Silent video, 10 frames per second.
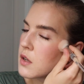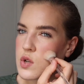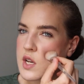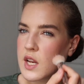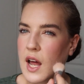
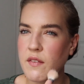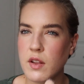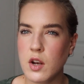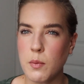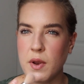so I did have a
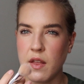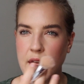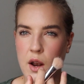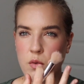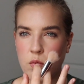little bit of
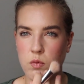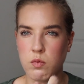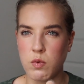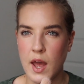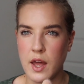that
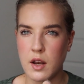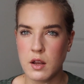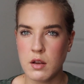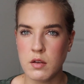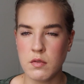red